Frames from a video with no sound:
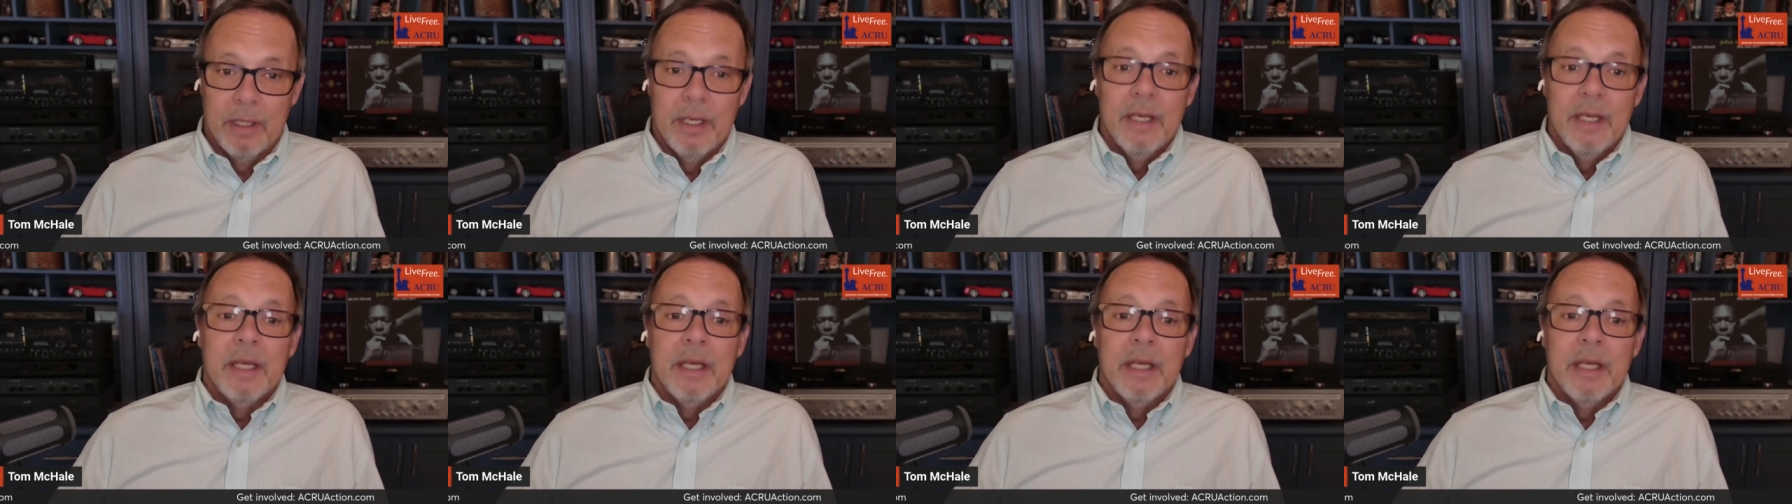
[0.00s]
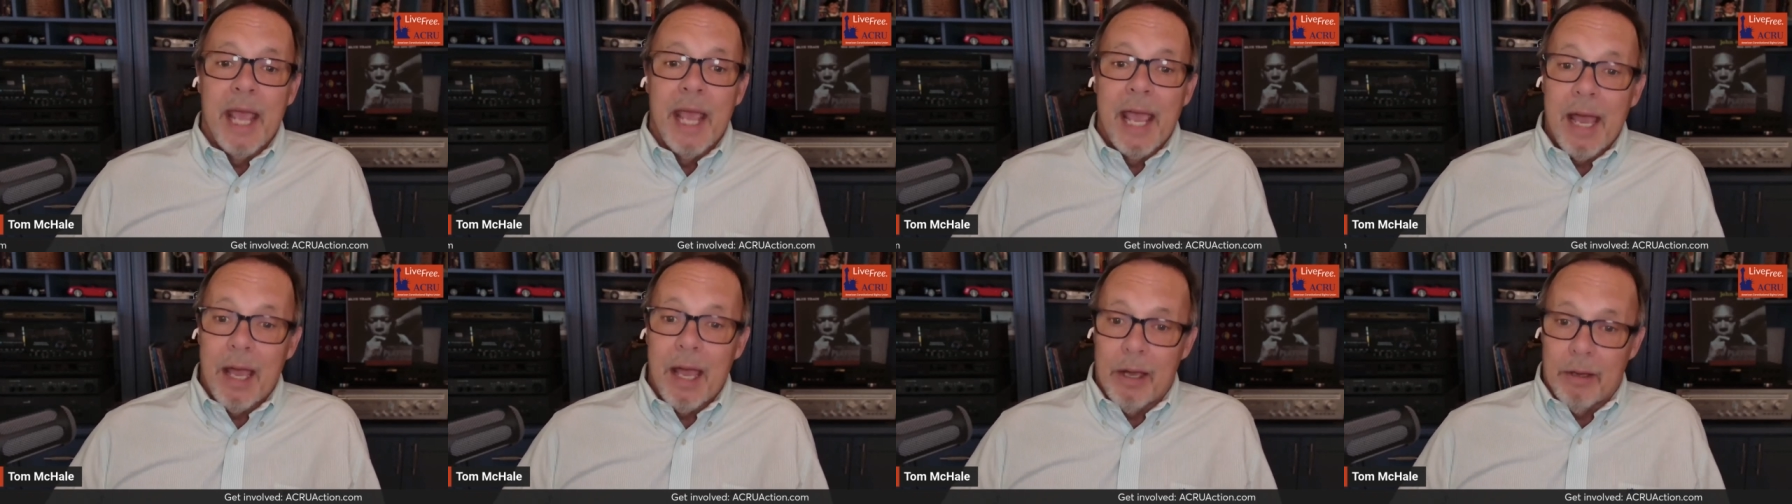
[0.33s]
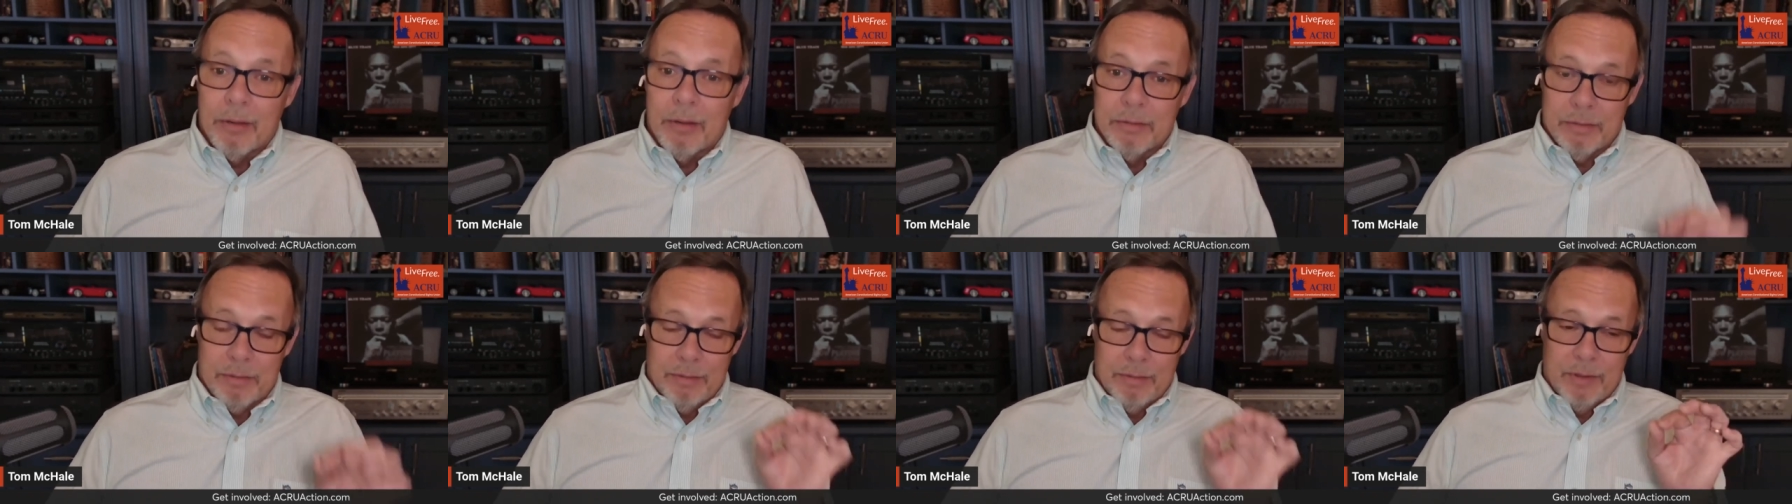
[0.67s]

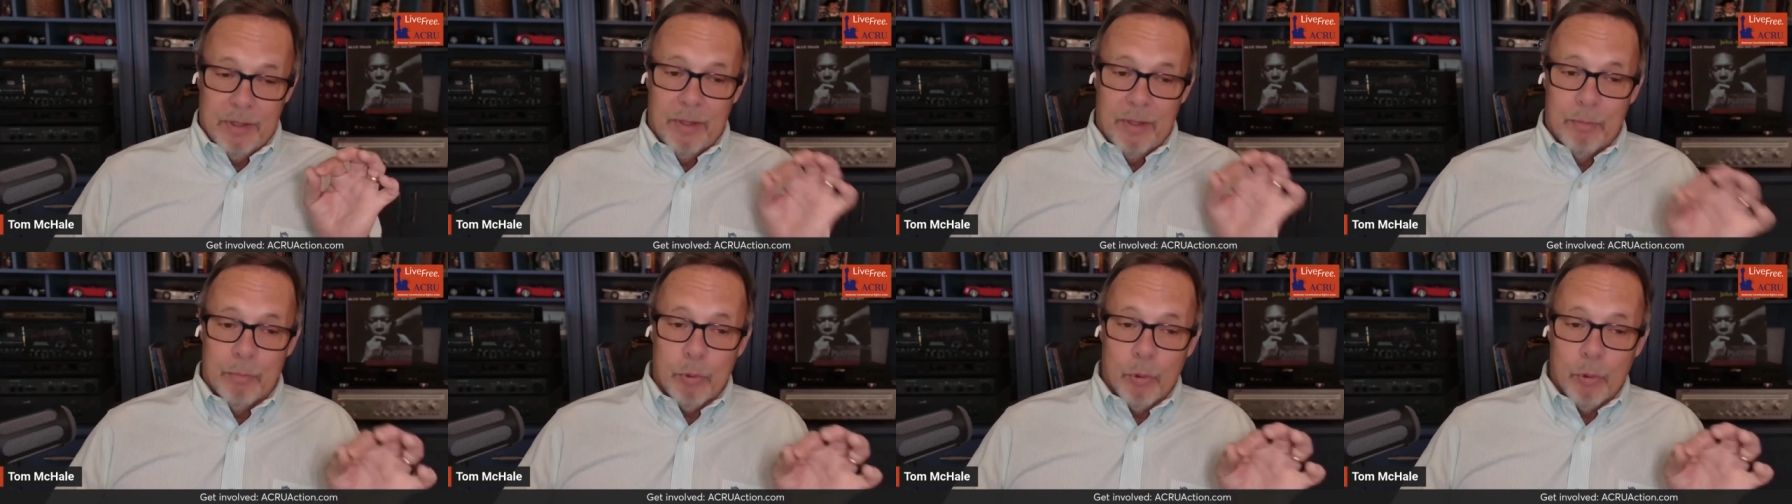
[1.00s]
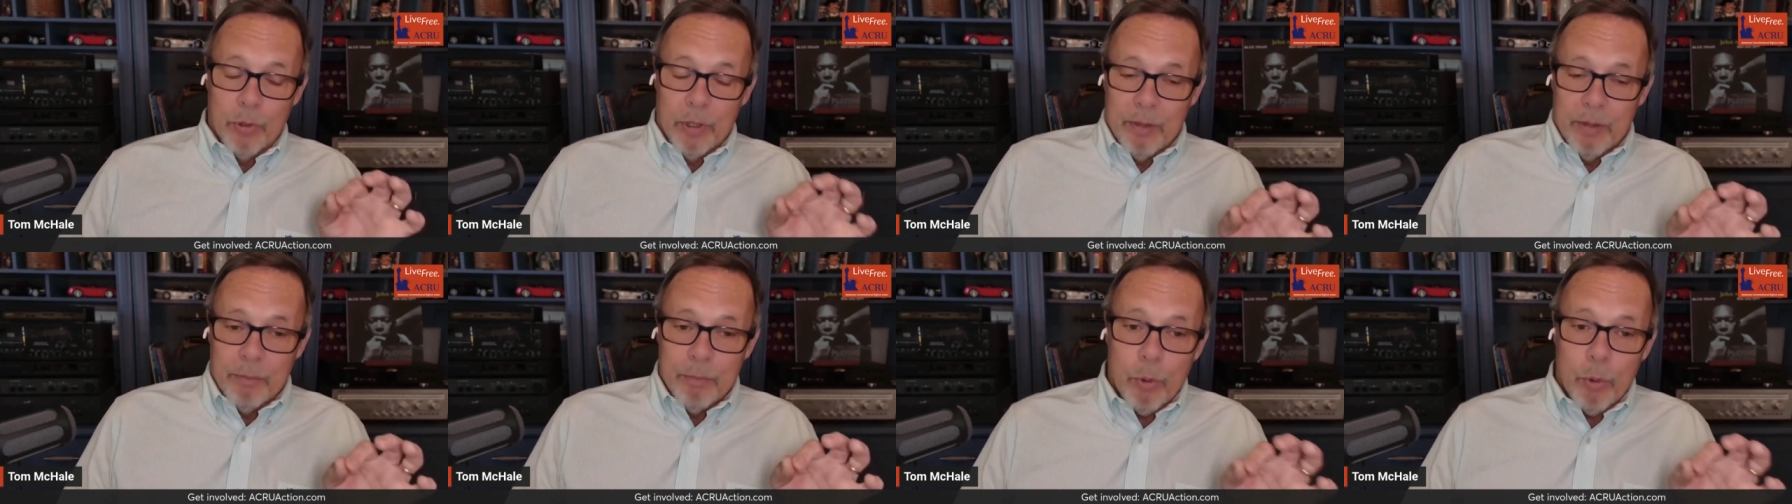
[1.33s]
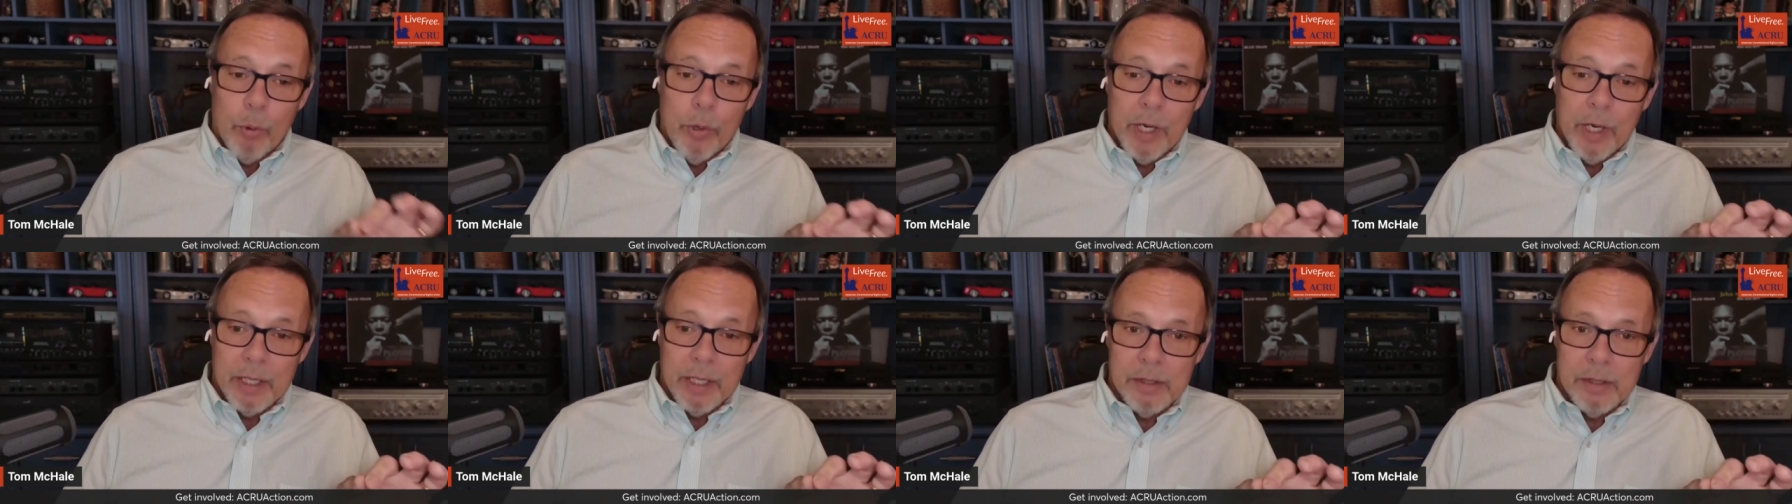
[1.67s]
Now, important
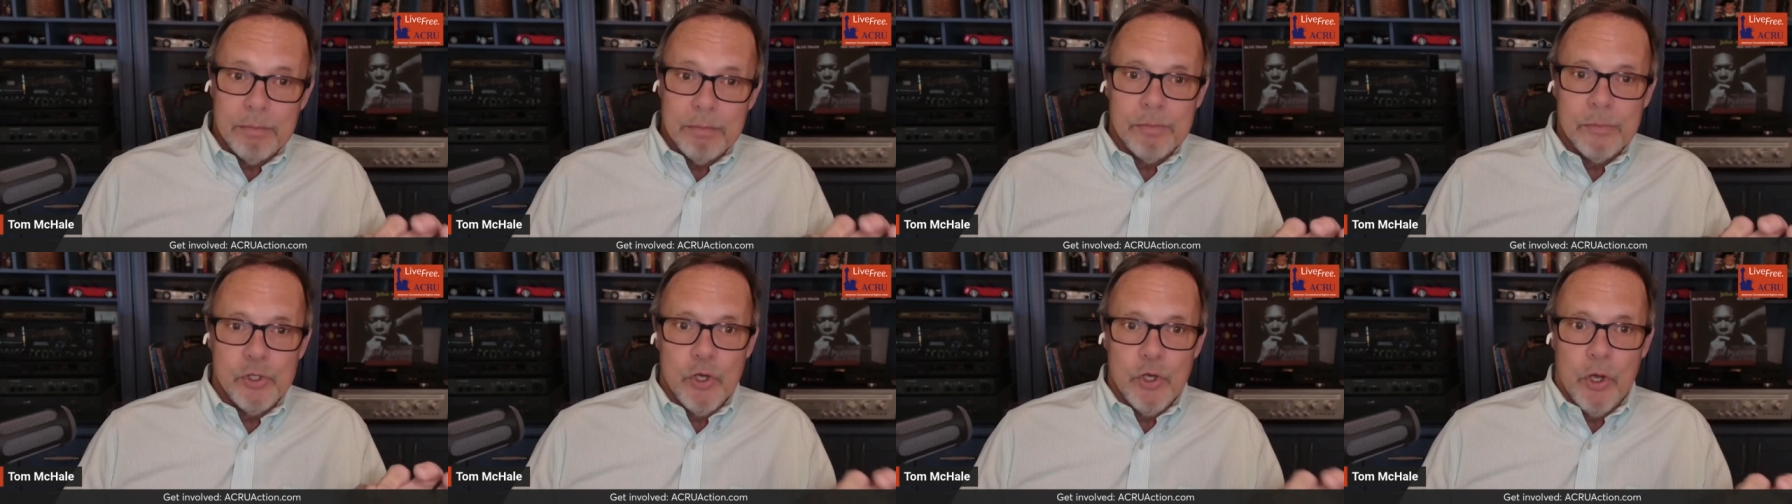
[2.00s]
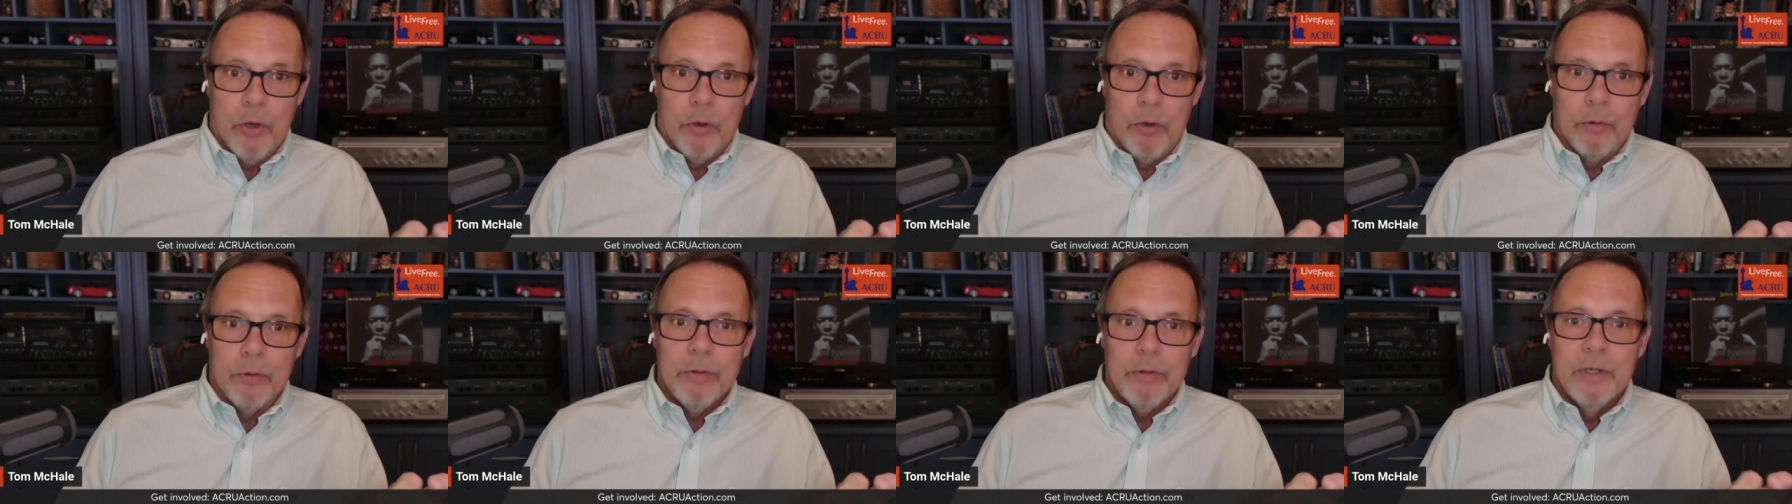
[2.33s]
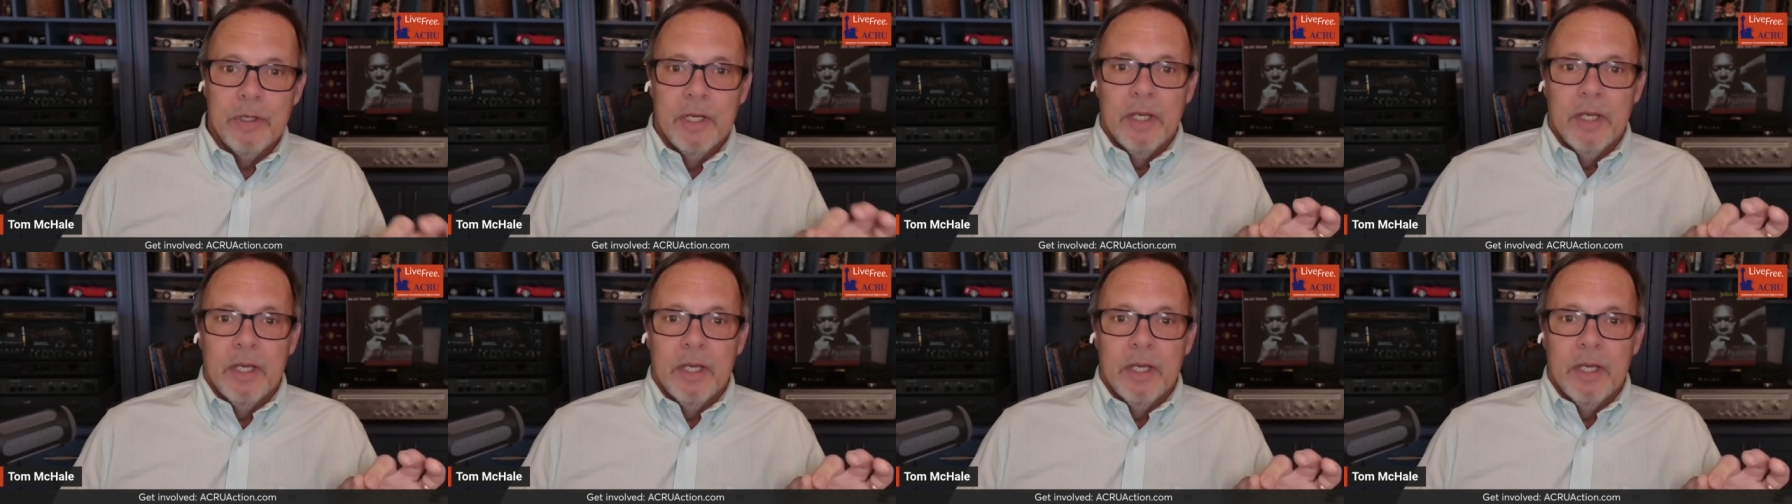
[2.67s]
point, Joe.